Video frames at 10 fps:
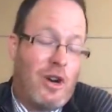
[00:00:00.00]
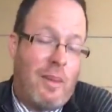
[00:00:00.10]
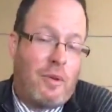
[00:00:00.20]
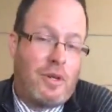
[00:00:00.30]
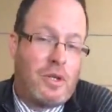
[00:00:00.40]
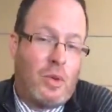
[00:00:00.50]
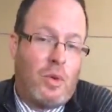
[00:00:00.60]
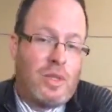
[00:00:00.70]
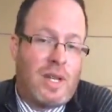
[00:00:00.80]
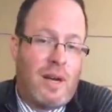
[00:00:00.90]
a couple of
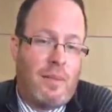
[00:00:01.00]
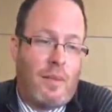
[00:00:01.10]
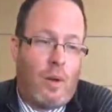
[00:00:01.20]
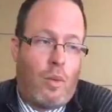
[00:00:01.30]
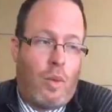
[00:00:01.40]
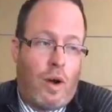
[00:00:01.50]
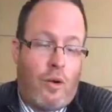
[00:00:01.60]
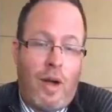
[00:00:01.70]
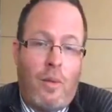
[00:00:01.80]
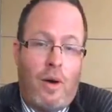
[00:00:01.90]
tools. Um, a
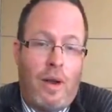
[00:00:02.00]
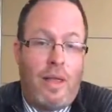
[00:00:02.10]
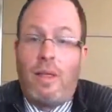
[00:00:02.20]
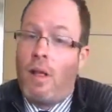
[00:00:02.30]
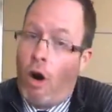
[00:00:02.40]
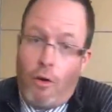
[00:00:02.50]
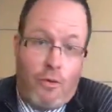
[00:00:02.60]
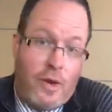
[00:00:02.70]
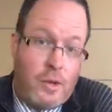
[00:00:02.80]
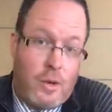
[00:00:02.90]
great one and all
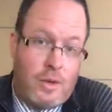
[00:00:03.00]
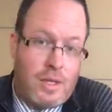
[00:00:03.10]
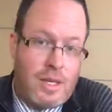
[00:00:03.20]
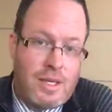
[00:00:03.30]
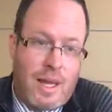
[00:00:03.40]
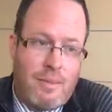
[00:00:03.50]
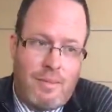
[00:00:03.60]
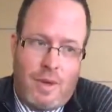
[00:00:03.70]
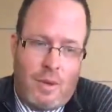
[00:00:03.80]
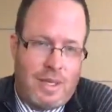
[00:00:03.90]
free tools because mm-hmm.
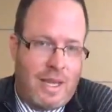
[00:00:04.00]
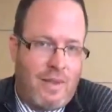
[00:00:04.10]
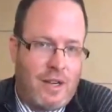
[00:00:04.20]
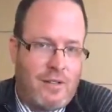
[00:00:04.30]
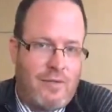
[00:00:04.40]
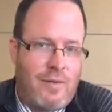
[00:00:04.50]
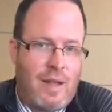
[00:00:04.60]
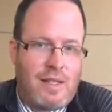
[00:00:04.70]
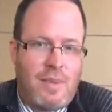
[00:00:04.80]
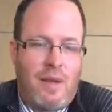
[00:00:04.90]
I'm you know want to take advantage of
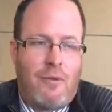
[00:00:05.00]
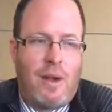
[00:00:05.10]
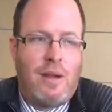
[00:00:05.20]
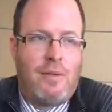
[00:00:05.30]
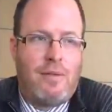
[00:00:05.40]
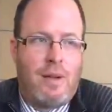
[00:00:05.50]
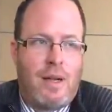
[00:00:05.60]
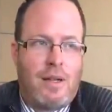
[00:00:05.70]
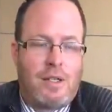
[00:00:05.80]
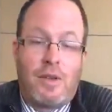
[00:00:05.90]
as many free
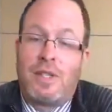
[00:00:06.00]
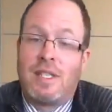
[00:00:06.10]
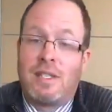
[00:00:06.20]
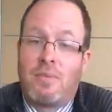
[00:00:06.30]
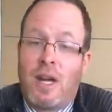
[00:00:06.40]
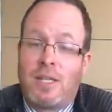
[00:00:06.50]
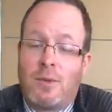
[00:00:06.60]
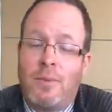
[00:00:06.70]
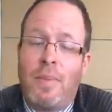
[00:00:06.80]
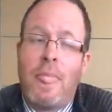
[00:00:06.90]
uh, services as
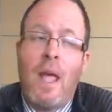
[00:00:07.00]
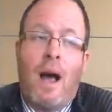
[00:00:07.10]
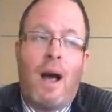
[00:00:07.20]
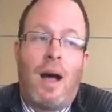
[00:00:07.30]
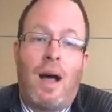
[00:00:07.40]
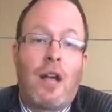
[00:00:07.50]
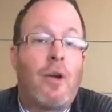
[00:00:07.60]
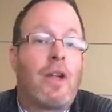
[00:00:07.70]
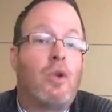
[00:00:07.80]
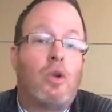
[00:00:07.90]
possible. Uh, I
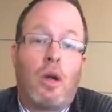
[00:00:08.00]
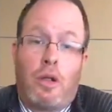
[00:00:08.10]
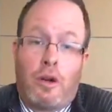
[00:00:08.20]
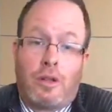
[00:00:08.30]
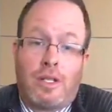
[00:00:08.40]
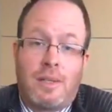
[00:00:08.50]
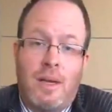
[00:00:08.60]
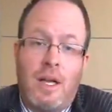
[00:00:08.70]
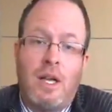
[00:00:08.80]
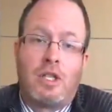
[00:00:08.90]
create Google alerts.
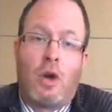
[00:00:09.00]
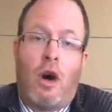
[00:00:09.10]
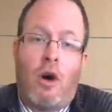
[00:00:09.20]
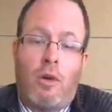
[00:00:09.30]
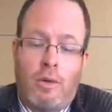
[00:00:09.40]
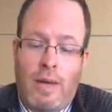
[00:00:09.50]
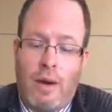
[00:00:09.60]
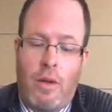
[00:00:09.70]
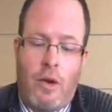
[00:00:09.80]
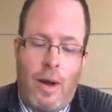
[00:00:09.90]
Mm. So I'll
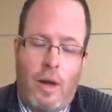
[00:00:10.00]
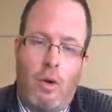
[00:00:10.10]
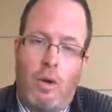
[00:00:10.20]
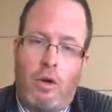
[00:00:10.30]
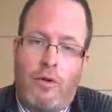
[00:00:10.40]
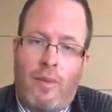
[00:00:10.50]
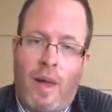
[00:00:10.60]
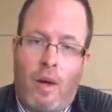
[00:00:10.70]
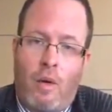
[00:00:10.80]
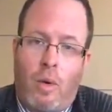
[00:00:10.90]
not only create a Google alert for
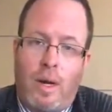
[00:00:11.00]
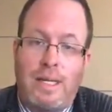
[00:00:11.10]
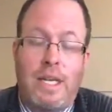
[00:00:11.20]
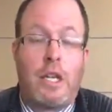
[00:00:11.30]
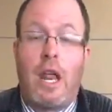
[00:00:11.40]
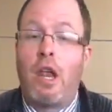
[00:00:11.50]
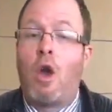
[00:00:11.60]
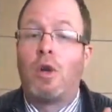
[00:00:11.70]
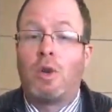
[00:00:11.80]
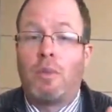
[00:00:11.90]
my own organization, and
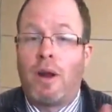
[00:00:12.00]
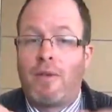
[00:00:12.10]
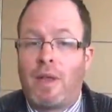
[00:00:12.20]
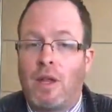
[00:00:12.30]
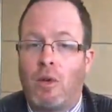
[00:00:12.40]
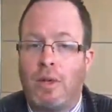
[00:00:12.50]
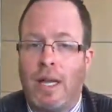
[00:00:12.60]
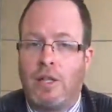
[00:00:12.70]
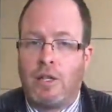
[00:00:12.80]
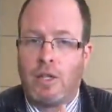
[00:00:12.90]
you always want to put everything in
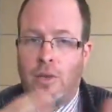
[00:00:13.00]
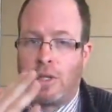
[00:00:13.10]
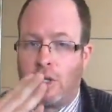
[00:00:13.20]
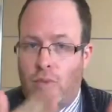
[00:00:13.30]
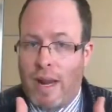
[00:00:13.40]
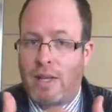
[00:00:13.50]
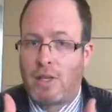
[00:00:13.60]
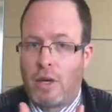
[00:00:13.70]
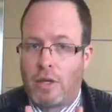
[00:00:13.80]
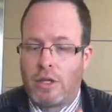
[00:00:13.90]
quotation, so it's a direct
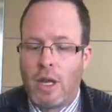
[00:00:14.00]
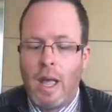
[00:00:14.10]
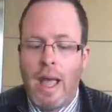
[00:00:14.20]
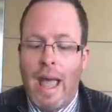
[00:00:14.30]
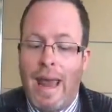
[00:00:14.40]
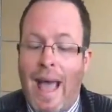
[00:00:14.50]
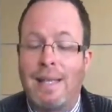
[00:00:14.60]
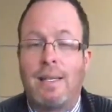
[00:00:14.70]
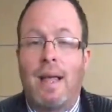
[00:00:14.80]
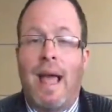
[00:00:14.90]
search. And oh,
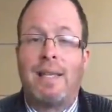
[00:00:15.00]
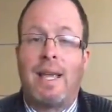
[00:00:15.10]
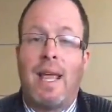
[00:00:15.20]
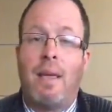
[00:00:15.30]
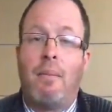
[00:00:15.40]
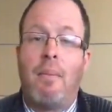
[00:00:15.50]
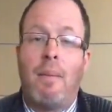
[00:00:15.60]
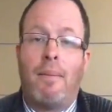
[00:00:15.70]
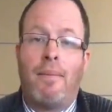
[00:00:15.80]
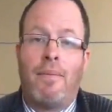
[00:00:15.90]
as as a that's
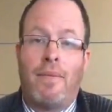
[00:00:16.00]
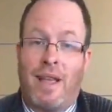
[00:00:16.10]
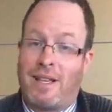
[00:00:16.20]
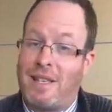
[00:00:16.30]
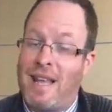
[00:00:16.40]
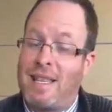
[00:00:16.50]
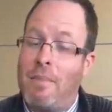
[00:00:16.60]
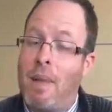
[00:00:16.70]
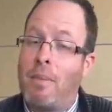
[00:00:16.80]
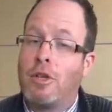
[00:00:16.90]
a tip. Yes, as
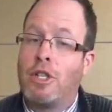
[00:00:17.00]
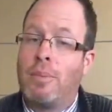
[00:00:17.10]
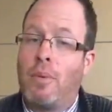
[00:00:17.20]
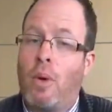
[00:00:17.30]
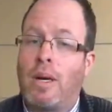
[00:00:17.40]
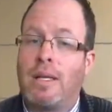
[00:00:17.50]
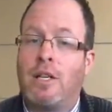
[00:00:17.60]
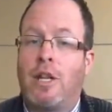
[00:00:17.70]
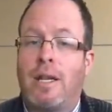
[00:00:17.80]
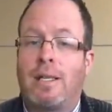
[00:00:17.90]
a membership
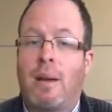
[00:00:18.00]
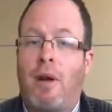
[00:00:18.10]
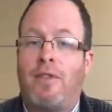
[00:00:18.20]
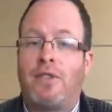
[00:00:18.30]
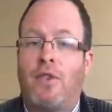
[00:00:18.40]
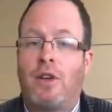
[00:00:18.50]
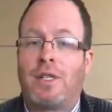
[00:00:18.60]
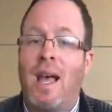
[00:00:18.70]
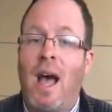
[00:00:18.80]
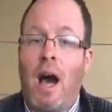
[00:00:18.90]
organization, as nonprofits
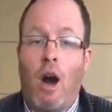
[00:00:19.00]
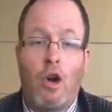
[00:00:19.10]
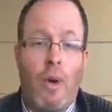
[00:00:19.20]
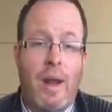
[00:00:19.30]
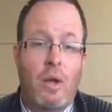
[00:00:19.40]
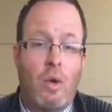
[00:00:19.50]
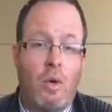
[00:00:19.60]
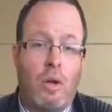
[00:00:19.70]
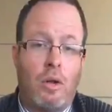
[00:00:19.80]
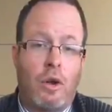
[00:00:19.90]
first, I'll create a
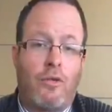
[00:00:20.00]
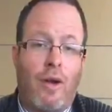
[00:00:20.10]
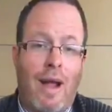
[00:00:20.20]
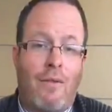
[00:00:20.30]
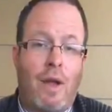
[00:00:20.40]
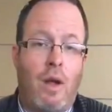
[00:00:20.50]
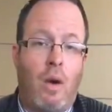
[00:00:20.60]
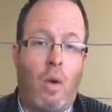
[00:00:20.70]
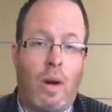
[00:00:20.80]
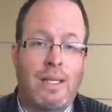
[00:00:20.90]
Google alert for every
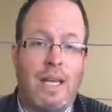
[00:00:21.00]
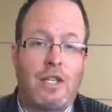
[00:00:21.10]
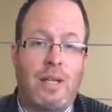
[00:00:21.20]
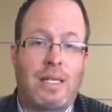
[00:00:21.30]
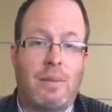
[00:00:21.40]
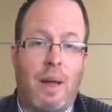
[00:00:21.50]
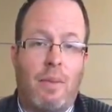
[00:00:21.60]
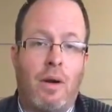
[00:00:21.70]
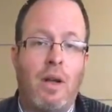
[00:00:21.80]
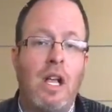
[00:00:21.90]
organization that's a
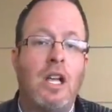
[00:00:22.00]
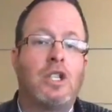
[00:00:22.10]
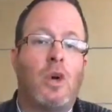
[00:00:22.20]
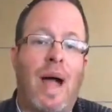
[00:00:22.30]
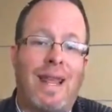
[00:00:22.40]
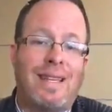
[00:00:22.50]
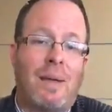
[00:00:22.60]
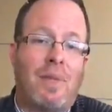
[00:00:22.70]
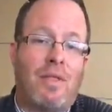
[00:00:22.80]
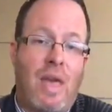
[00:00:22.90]
member. Mm-hmm. So
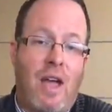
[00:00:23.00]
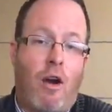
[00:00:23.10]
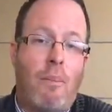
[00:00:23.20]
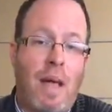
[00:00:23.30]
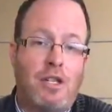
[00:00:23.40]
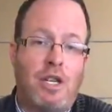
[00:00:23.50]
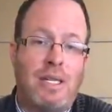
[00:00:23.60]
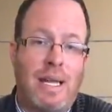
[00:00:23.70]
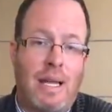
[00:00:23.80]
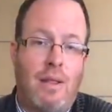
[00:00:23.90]
anytime that they are
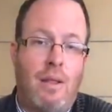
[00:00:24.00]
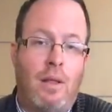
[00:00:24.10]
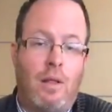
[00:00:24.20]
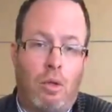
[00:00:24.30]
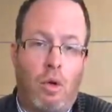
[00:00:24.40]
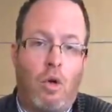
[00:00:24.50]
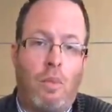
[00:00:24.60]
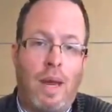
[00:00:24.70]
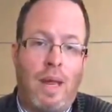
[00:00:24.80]
mentioned in the local